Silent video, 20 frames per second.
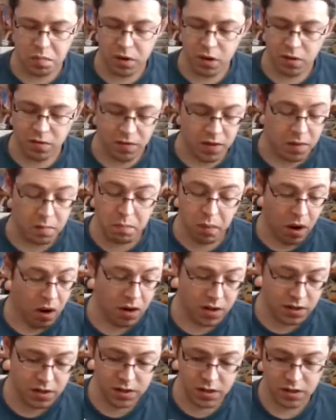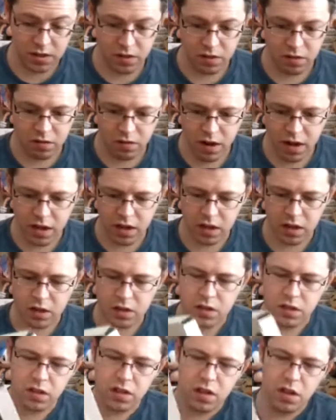was perfect, boxes in great
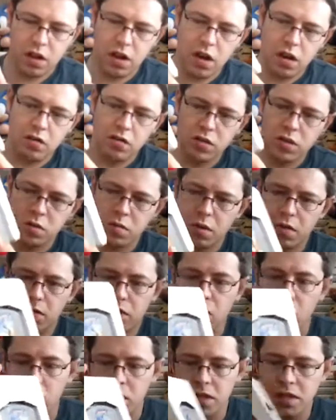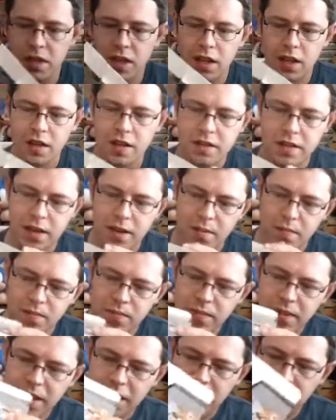condition, and the cartridge is perfect. The only thing is,
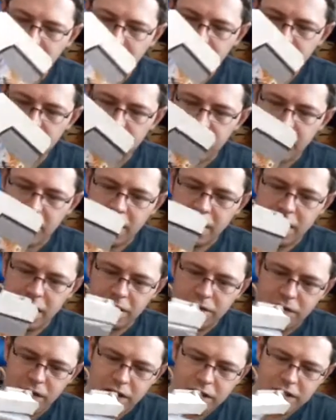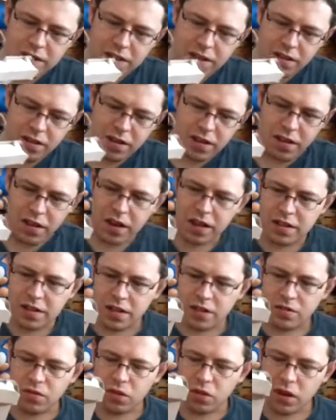and I find this on
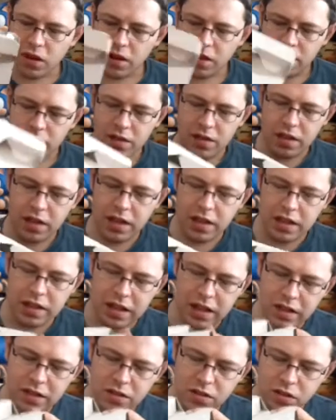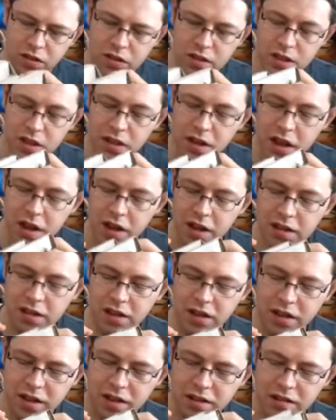N64 inserts and
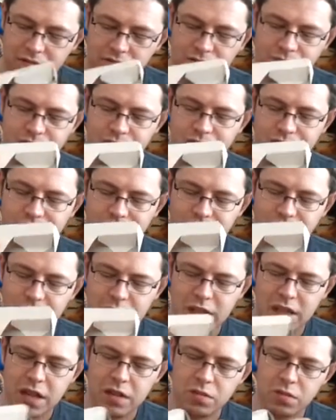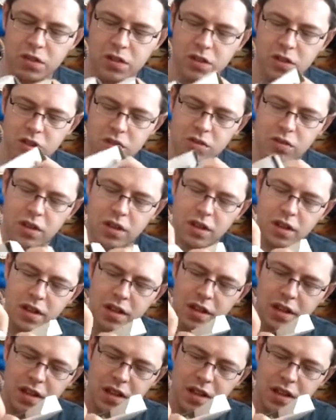SNES ones too.